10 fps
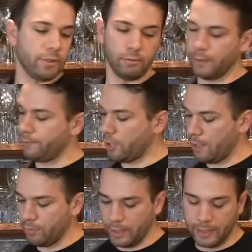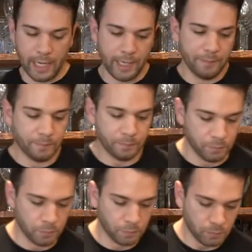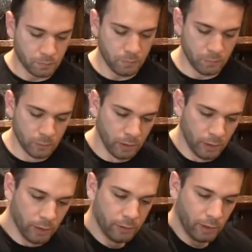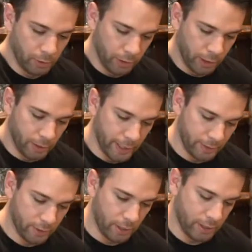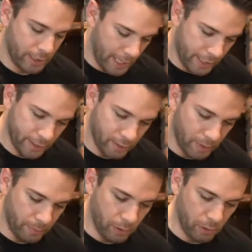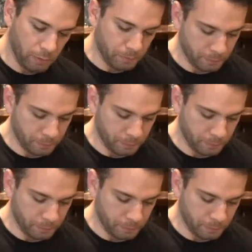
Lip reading: a rough chop like that. So I'm going to go ahead and toss that into my bowl.